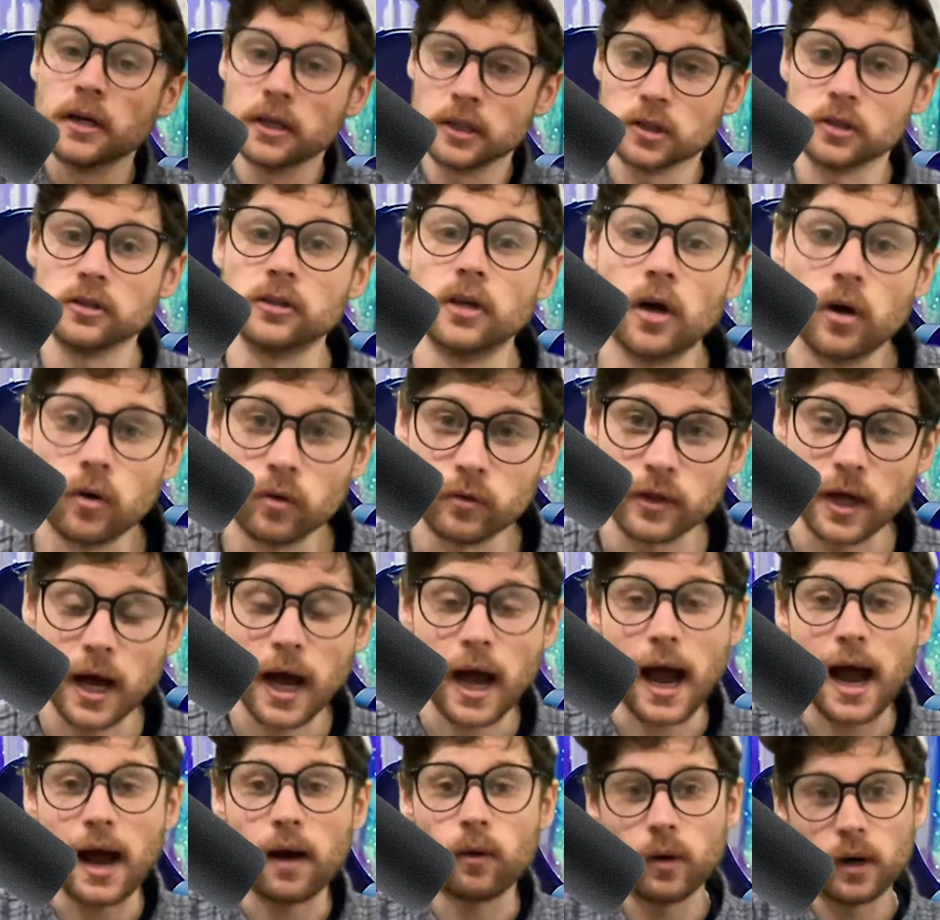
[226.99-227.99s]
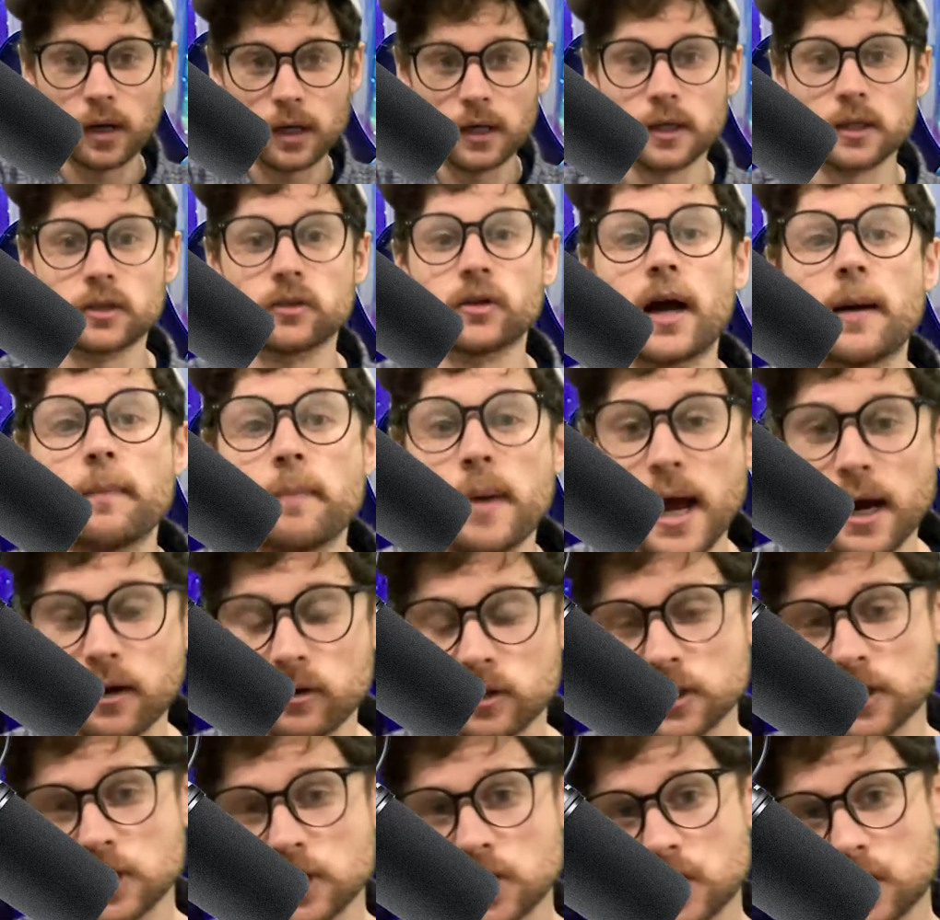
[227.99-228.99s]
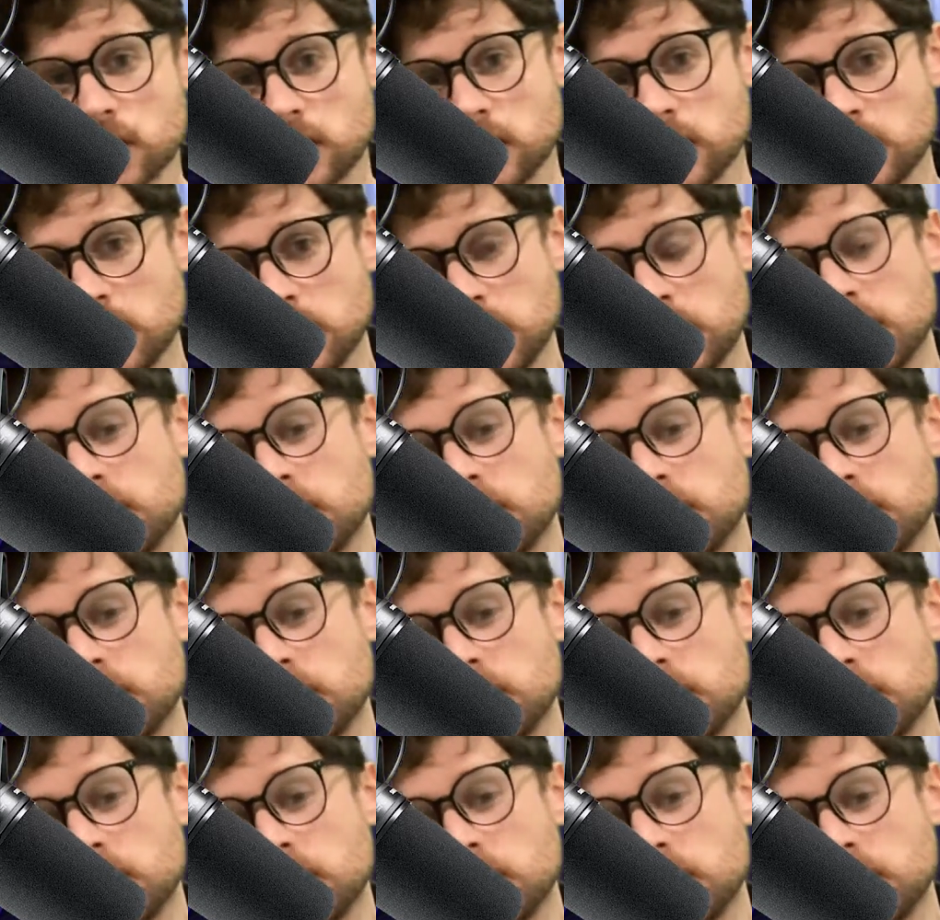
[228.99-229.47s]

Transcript: You know, that our grandparents